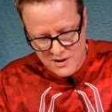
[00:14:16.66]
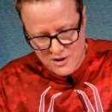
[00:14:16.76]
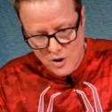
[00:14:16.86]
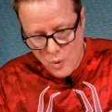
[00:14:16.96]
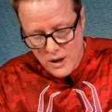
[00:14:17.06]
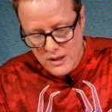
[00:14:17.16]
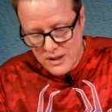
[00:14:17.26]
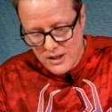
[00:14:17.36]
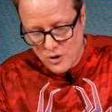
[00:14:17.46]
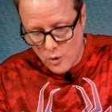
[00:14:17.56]
So at
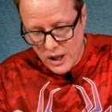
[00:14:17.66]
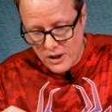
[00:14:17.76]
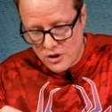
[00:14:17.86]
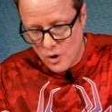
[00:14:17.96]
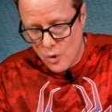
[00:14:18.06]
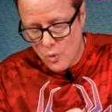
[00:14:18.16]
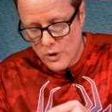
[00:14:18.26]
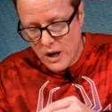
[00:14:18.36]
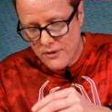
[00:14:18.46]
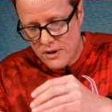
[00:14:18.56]
least, okay, so
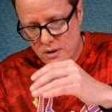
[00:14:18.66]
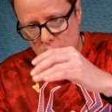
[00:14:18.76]
we got the...